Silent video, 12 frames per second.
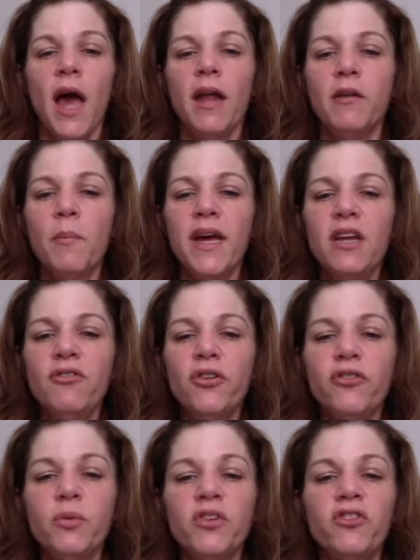and my
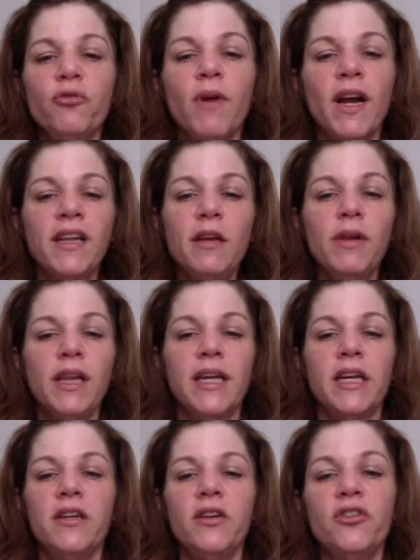interest was directly
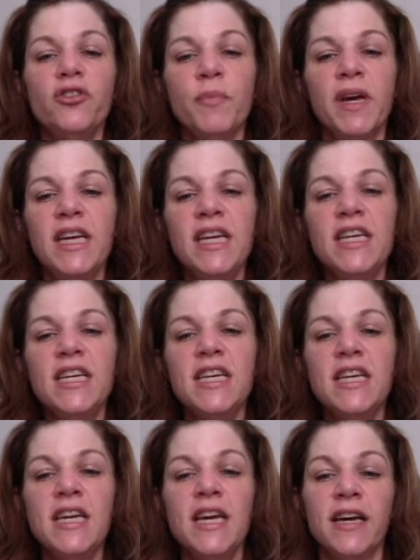related to my
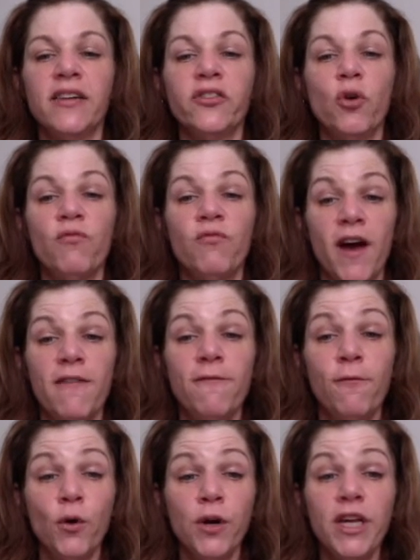EDES
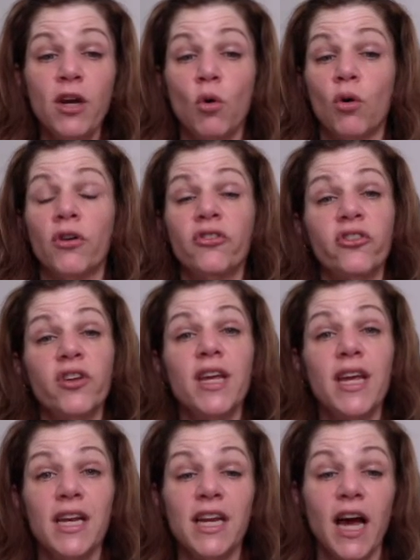540 course
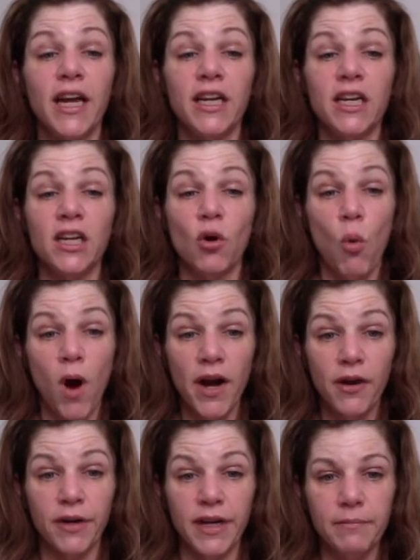in Guided
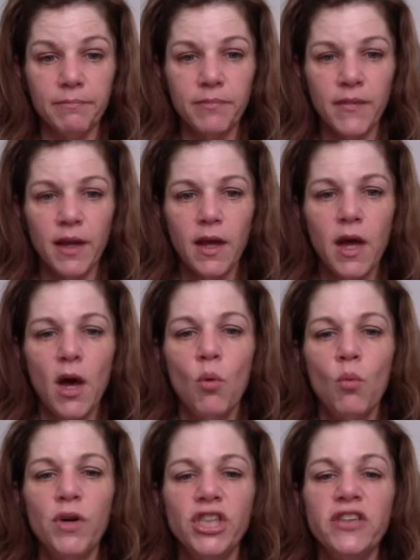Inquiry,
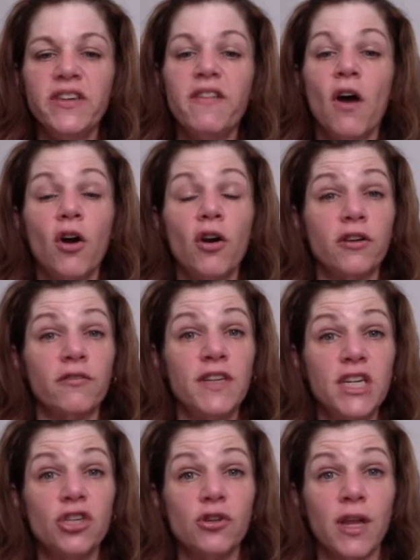which is at the heart of
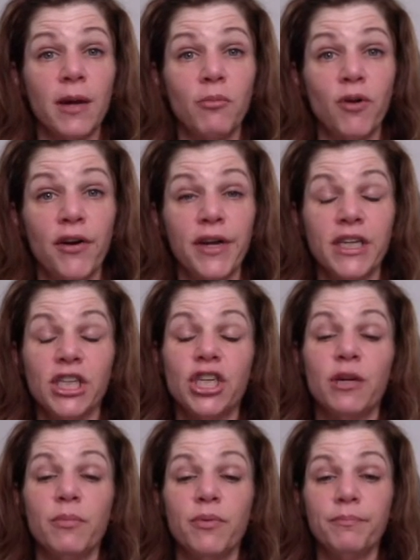teacher librarianship.